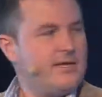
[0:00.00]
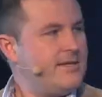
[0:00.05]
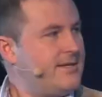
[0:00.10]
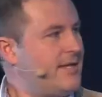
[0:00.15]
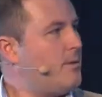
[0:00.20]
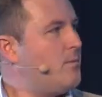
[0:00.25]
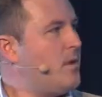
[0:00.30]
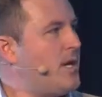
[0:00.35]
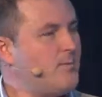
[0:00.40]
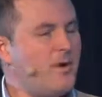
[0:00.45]

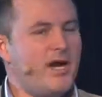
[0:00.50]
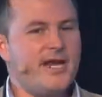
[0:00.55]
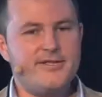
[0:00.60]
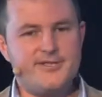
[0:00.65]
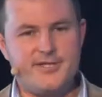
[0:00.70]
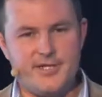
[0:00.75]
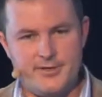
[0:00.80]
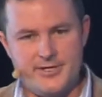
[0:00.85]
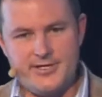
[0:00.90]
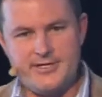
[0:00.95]
Now, one way to
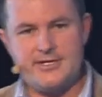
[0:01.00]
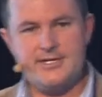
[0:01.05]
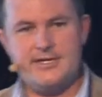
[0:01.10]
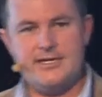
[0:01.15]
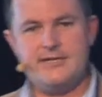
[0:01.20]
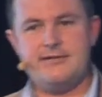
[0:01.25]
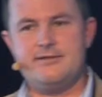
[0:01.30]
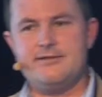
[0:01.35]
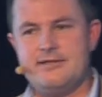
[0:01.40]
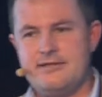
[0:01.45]
do it,
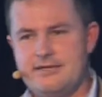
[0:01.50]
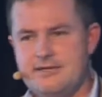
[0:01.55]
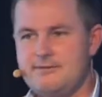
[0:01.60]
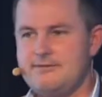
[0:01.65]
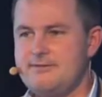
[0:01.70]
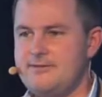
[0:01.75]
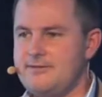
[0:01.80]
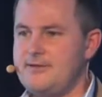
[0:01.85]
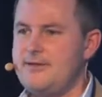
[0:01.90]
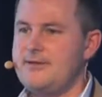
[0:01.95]
and,
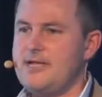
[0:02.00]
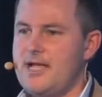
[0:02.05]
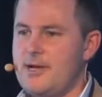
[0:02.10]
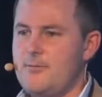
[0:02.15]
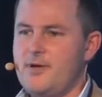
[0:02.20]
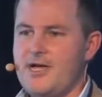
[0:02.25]
and okay,